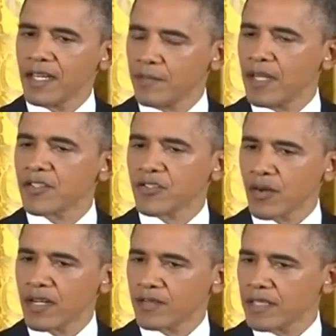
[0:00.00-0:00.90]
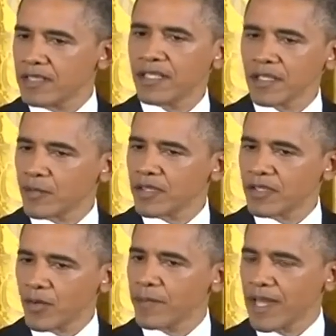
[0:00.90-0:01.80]
administratively dealing with
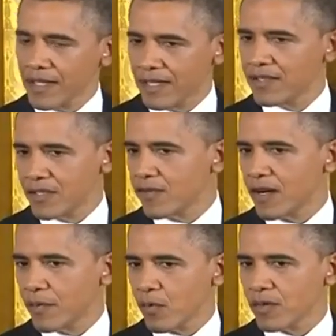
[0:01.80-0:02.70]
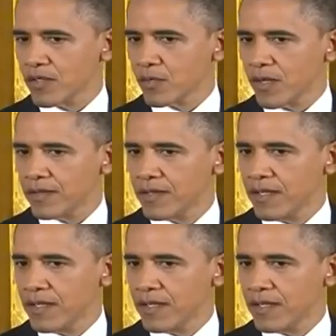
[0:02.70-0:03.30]
the DREAM Act kids is very important as well.